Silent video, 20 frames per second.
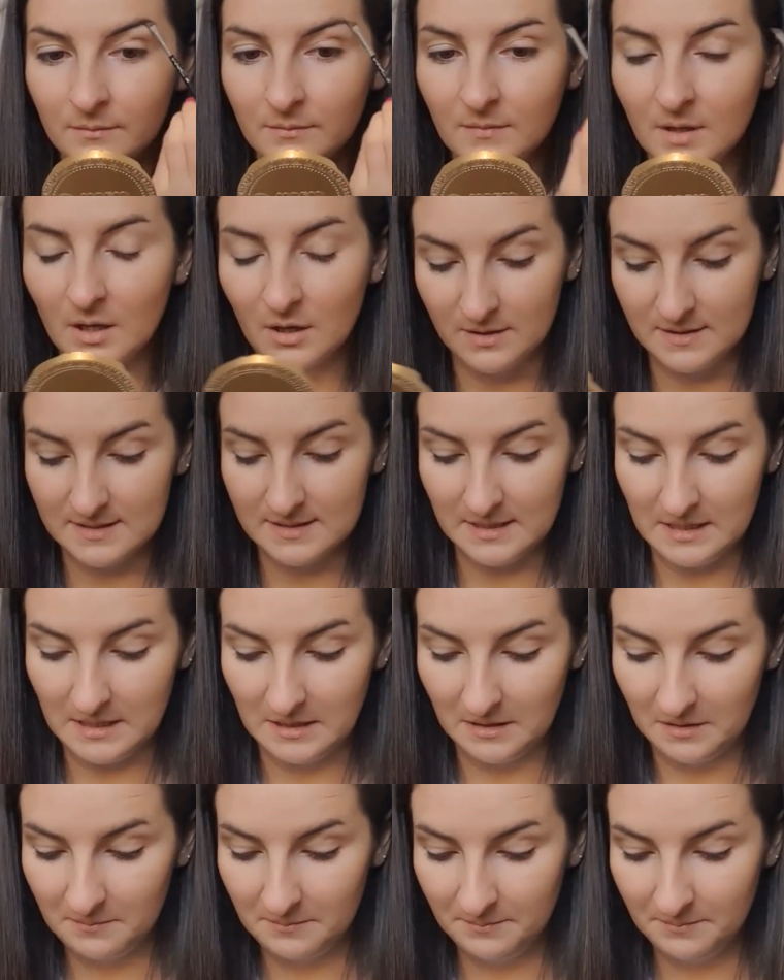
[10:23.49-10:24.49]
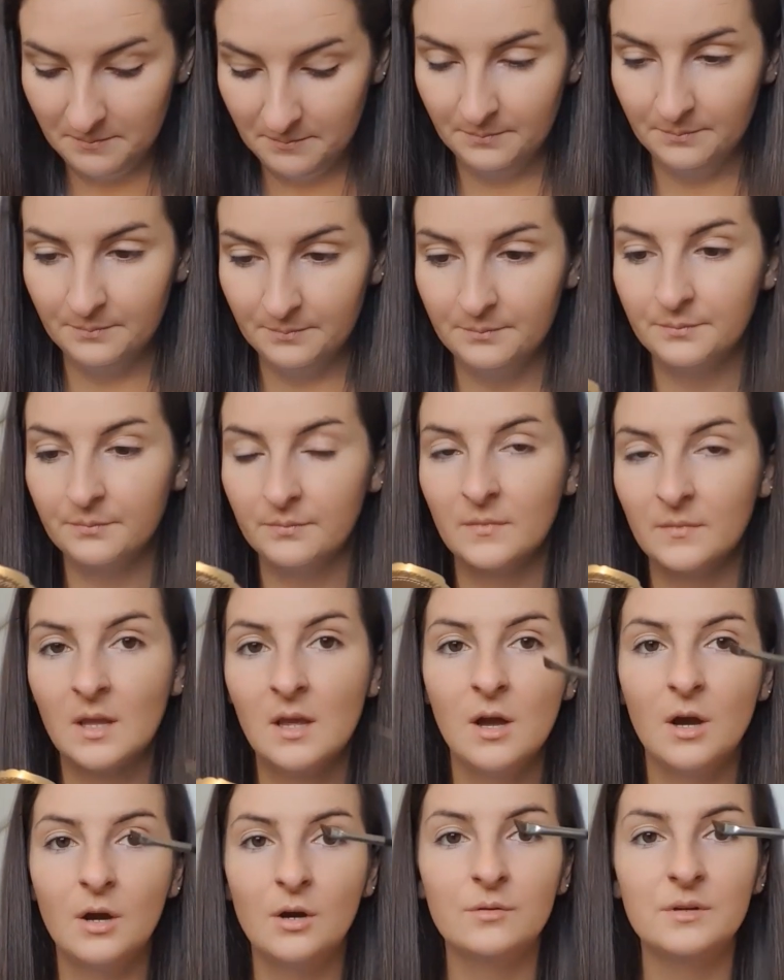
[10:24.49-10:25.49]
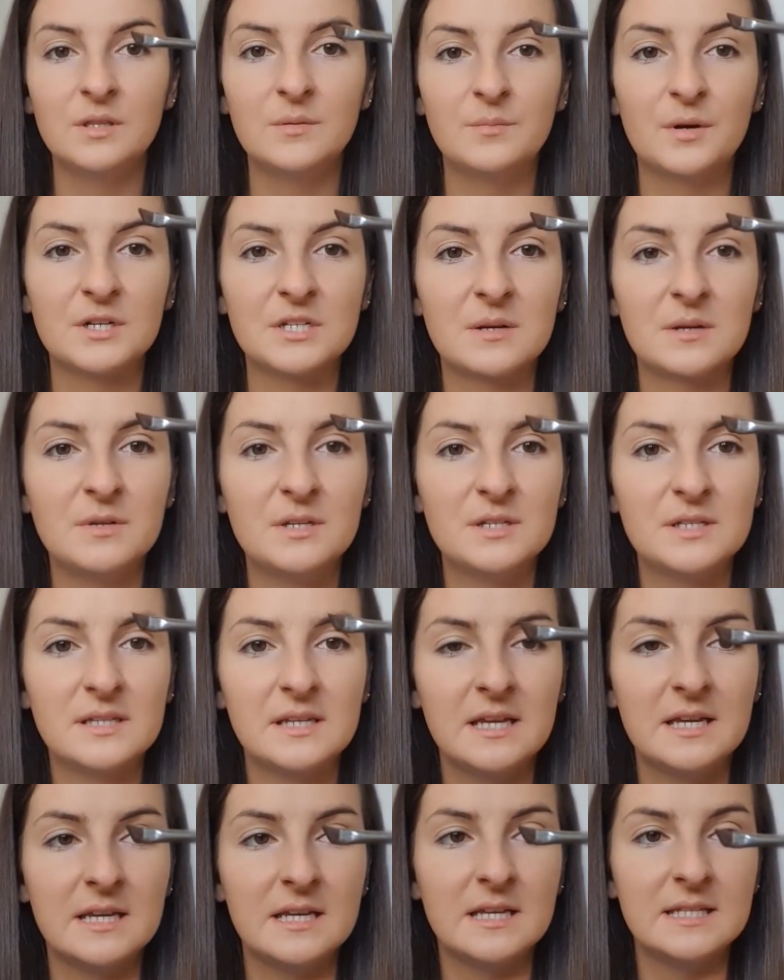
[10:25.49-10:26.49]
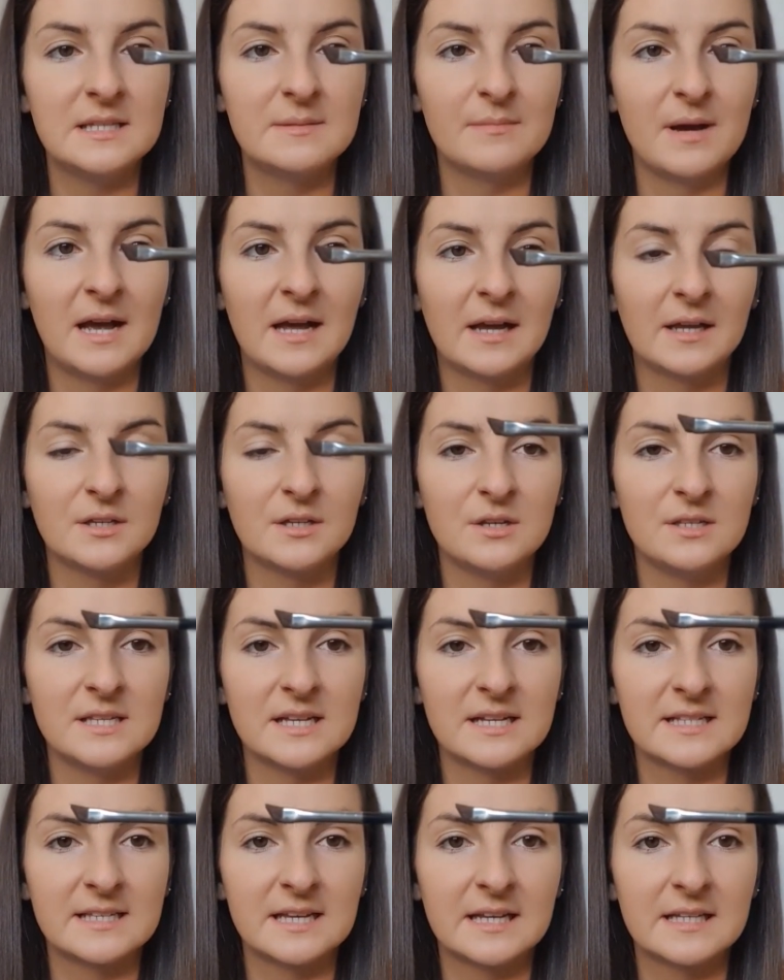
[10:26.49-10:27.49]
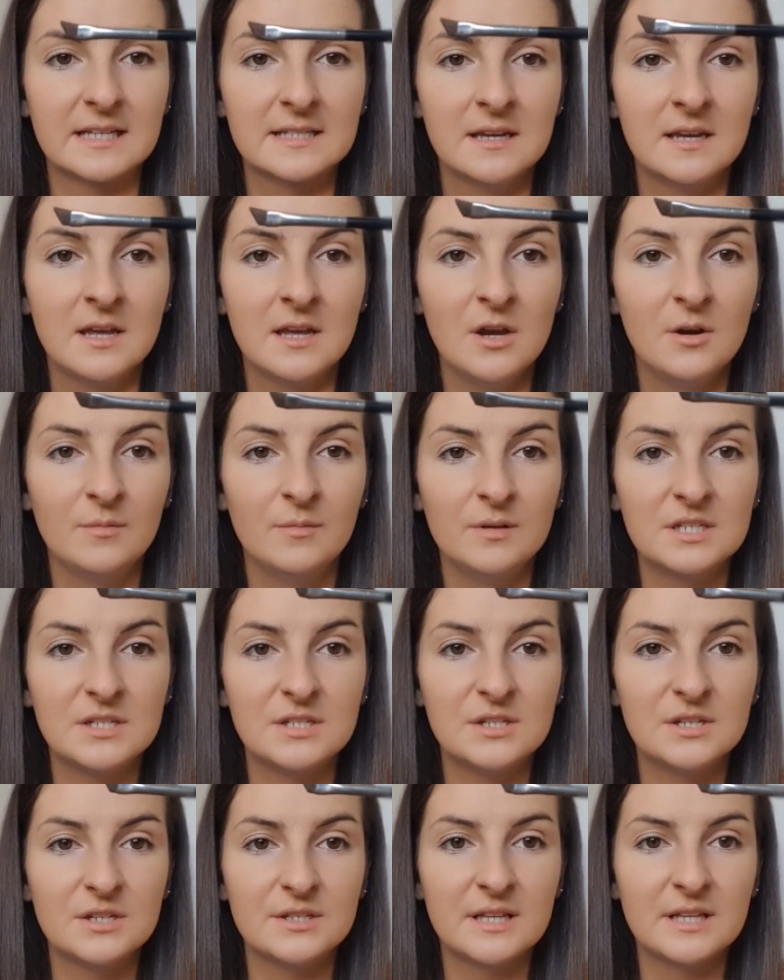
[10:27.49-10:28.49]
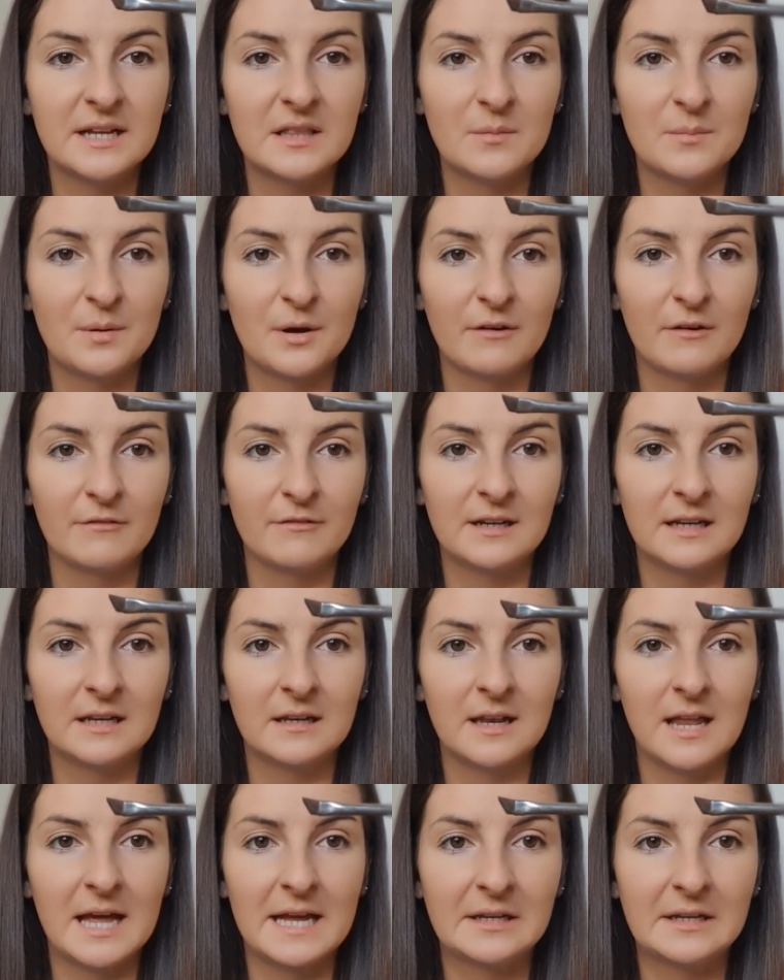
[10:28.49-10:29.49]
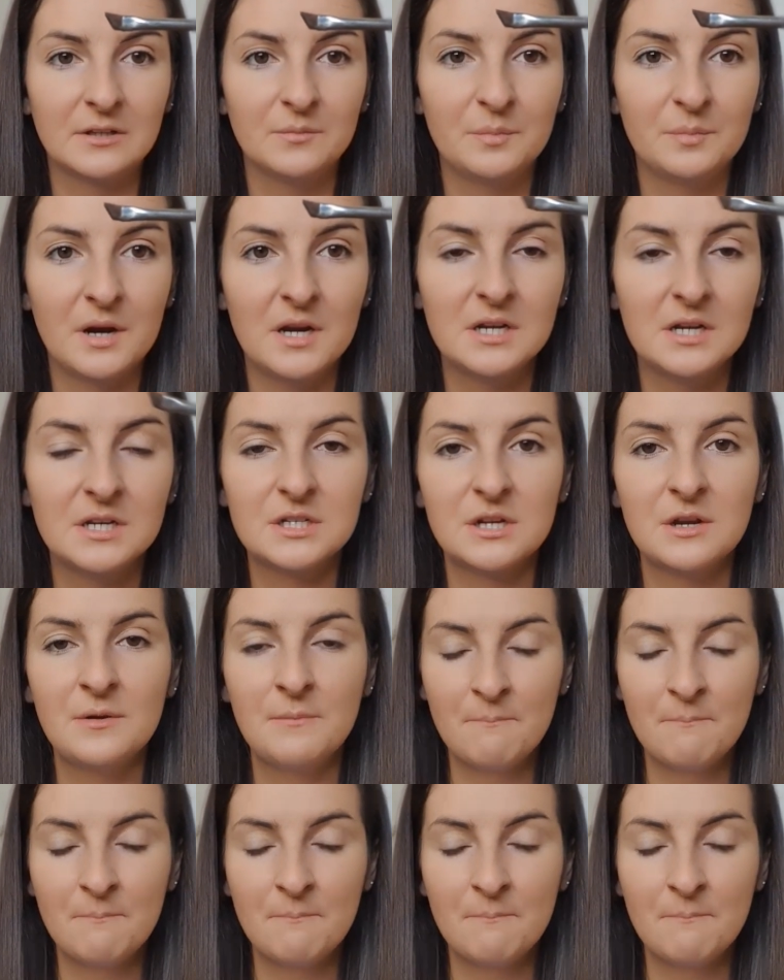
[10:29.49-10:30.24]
Honestly hate it. Oh, and the brush I'm using is the MAC 266, which is just like the perfect little angle brush.